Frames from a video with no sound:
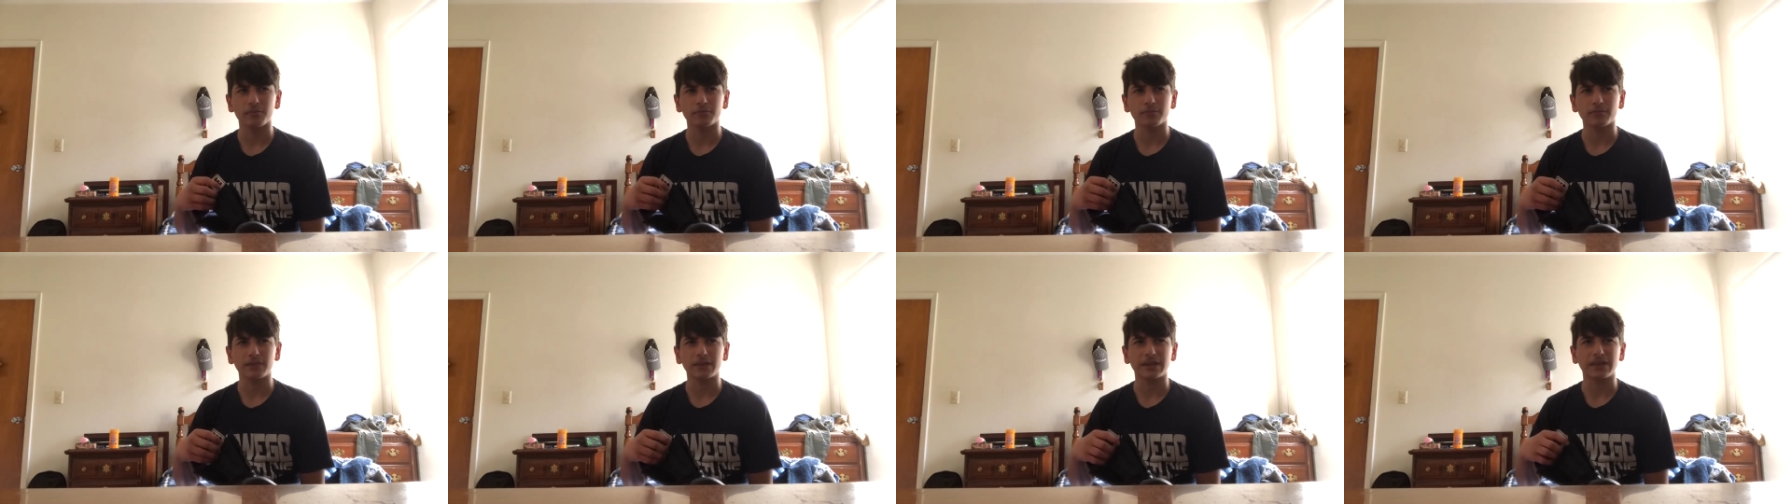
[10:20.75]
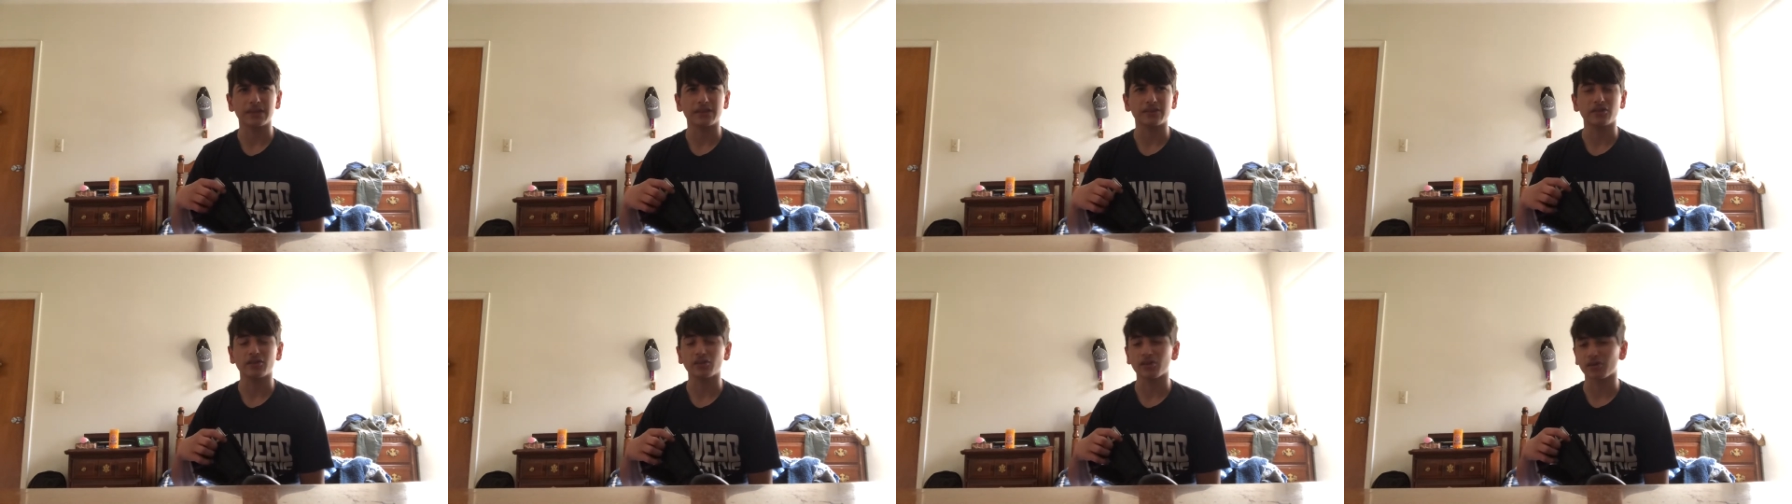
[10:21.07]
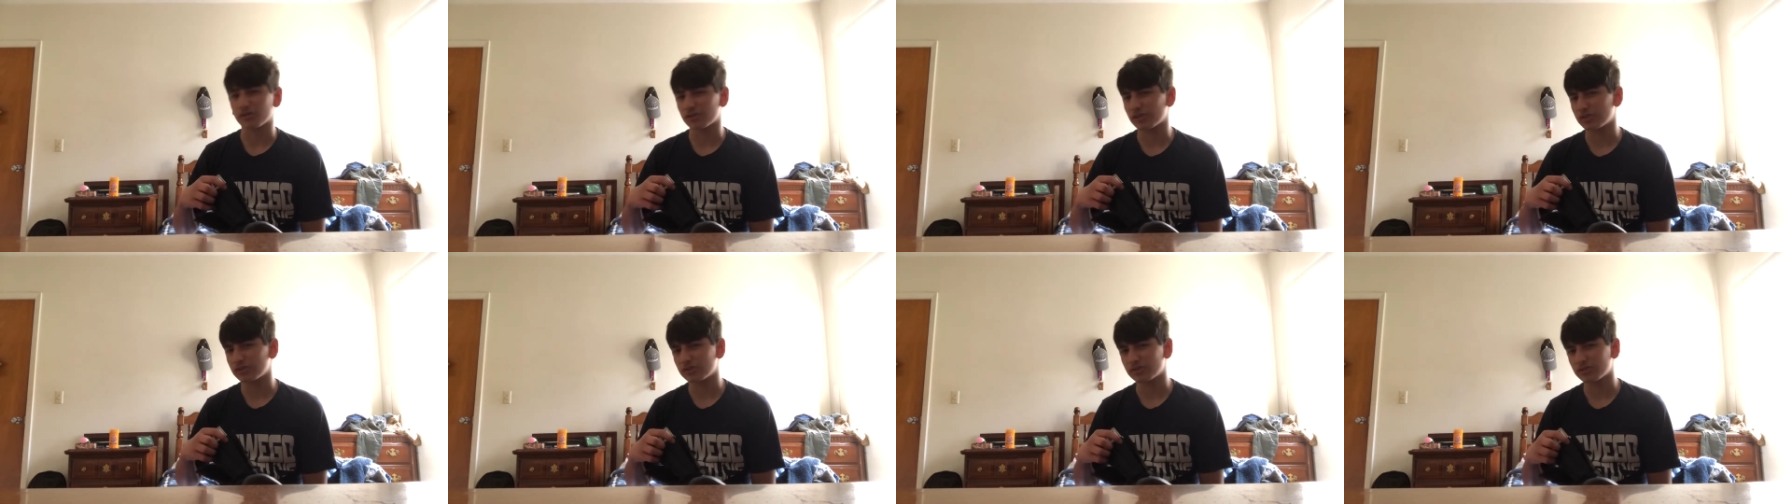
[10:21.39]
like in the
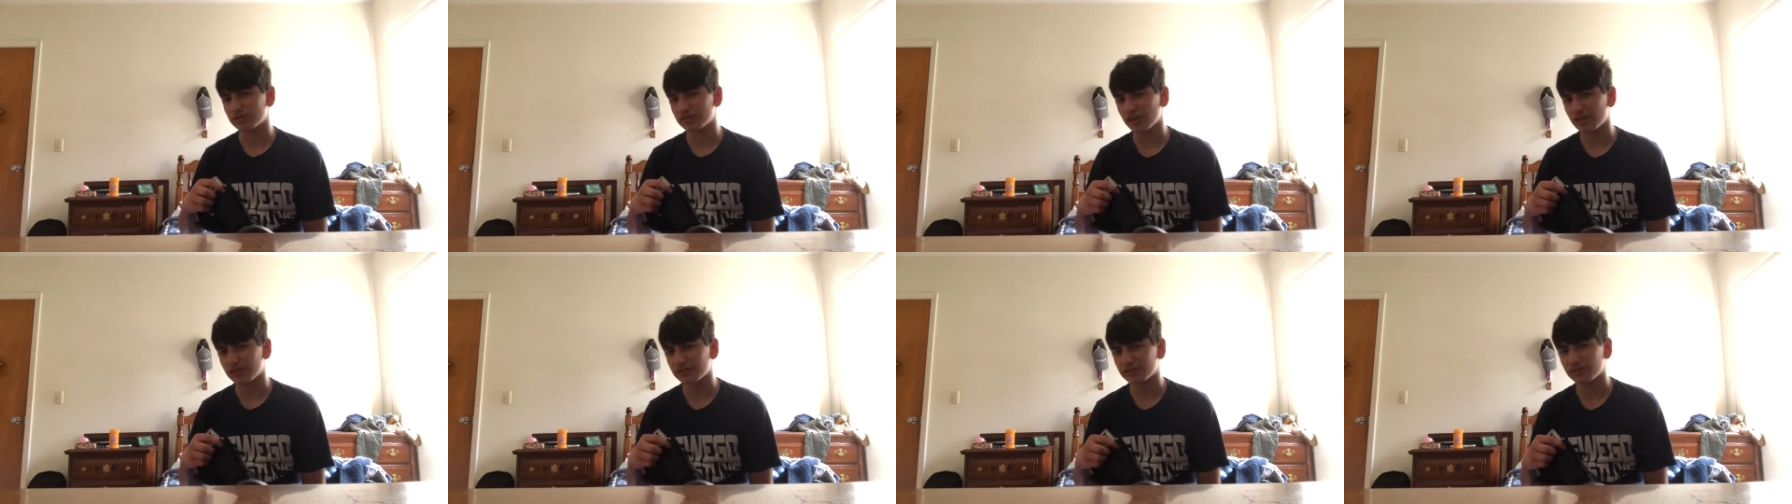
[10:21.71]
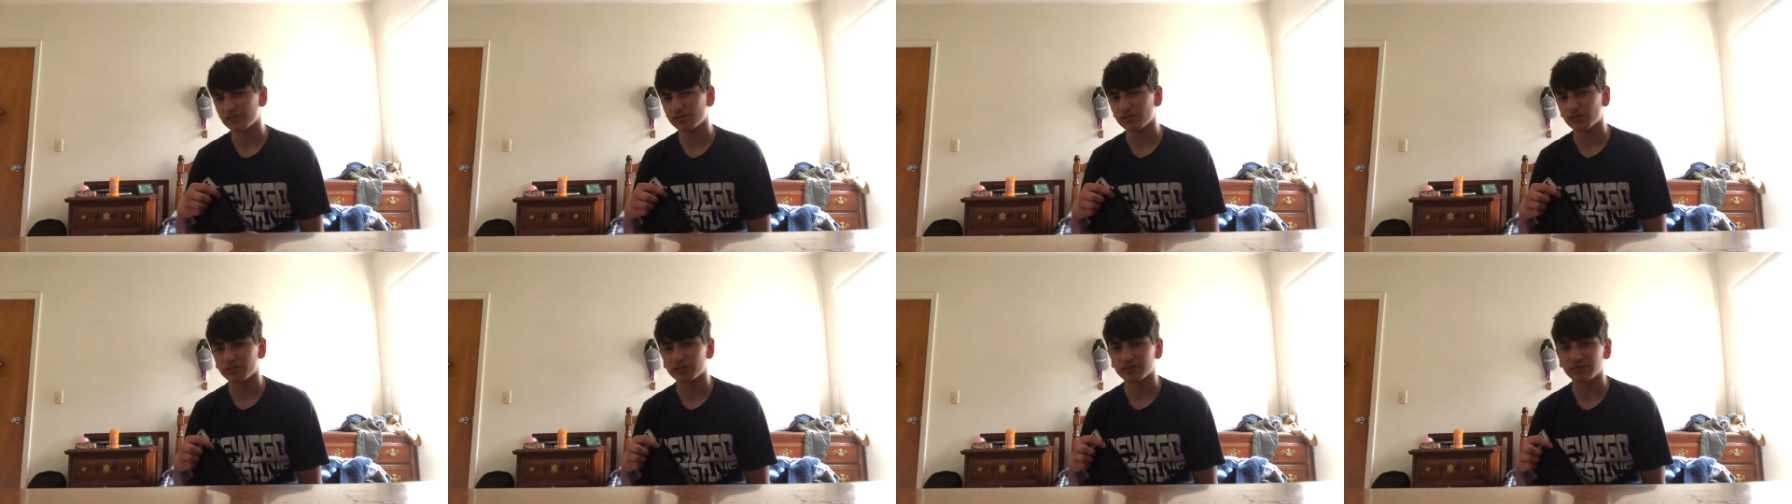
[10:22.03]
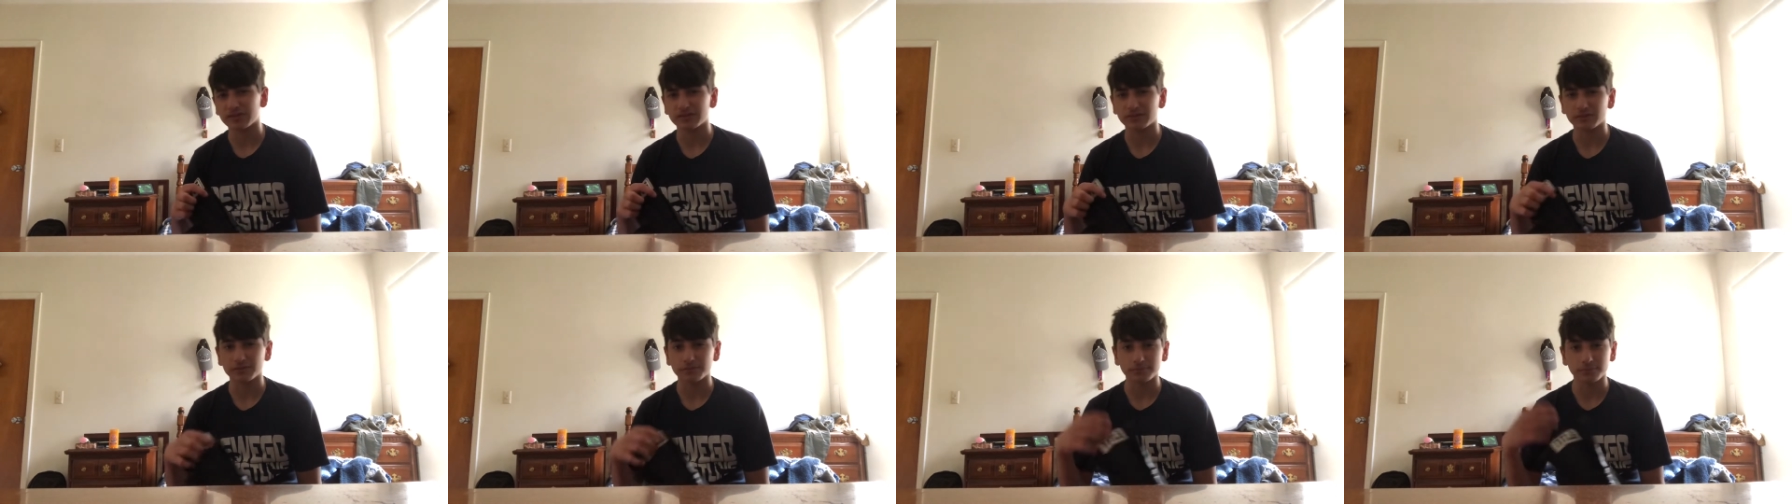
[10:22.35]
early 2000s, you'll see
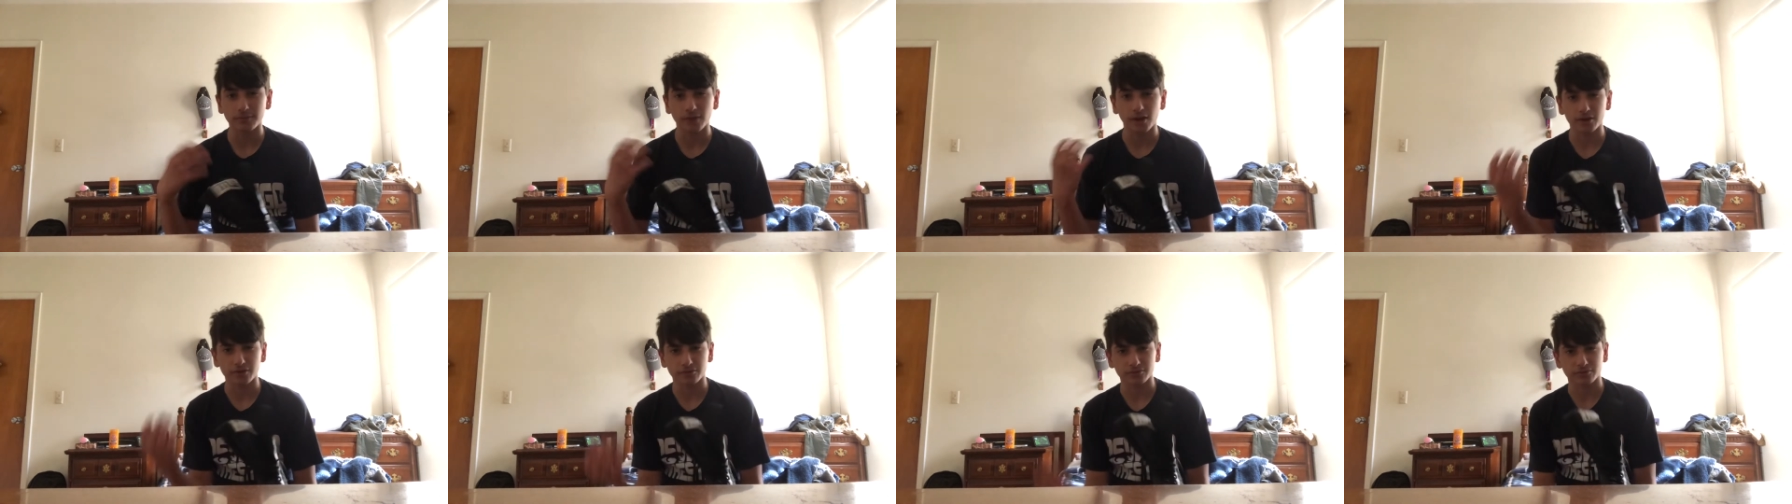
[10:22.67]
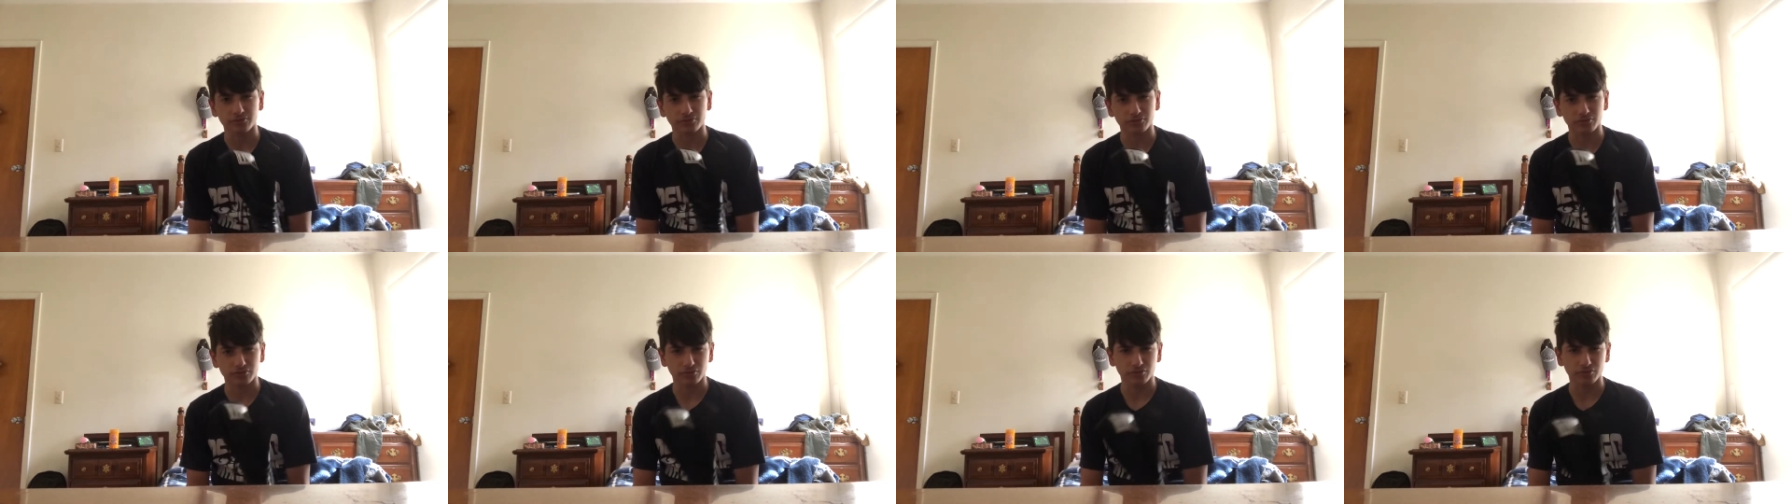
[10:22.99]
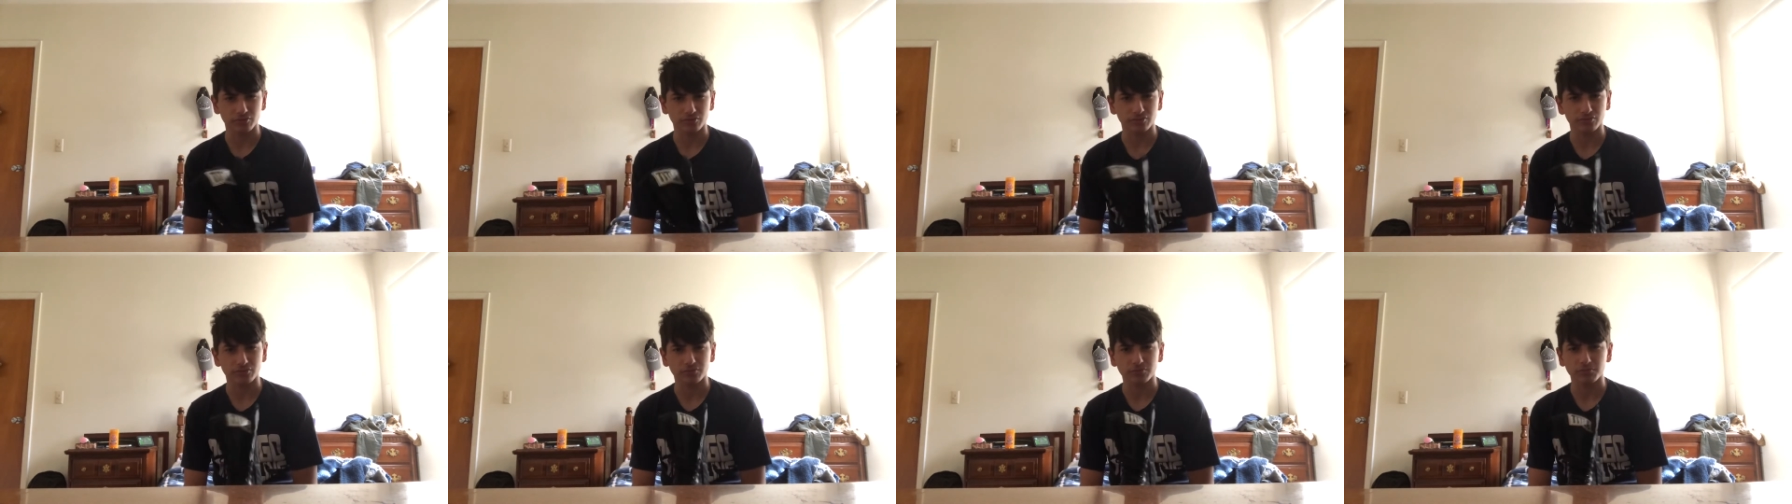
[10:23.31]
some boxers
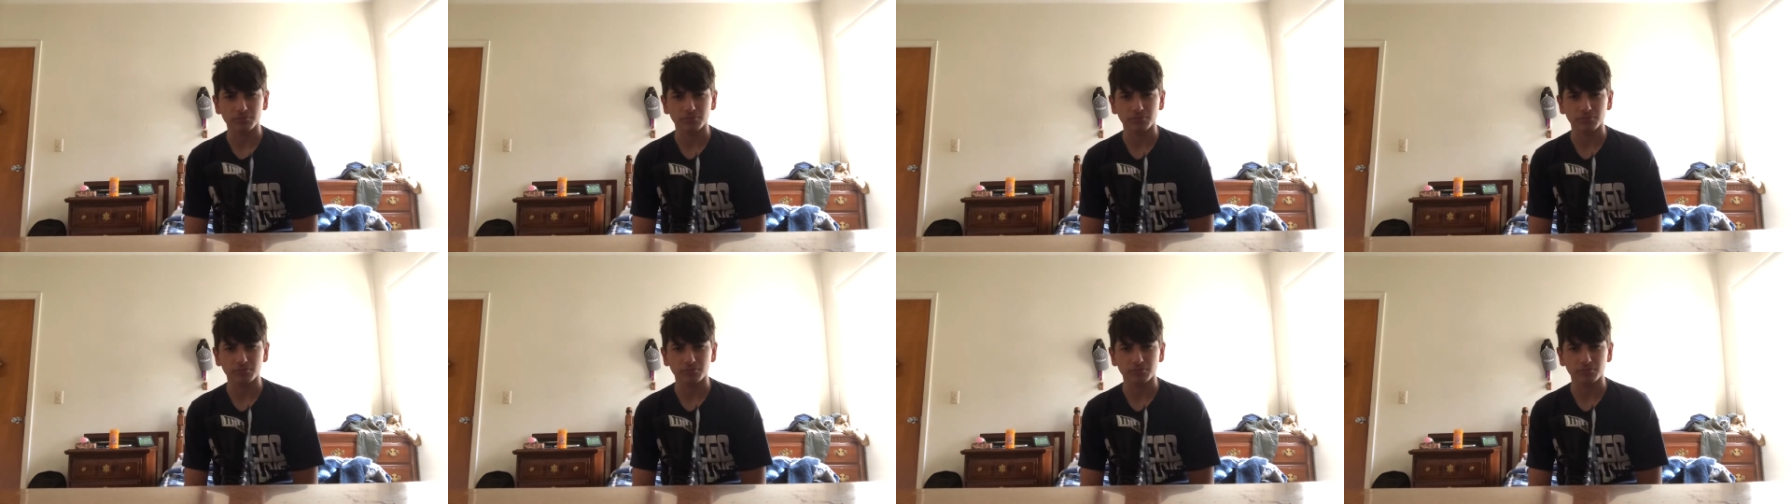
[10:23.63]
use